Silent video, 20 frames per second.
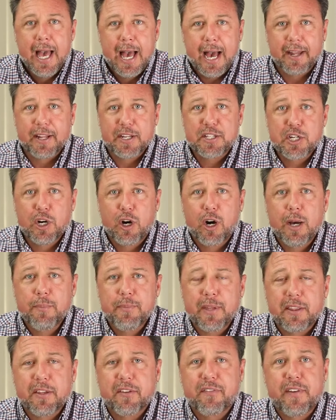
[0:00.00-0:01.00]
at a time
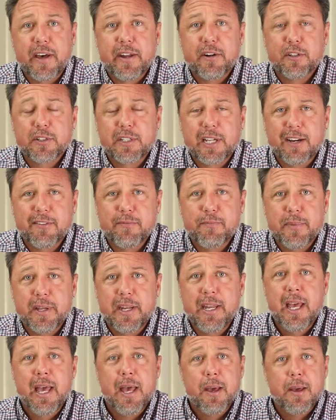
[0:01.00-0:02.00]
that the federal government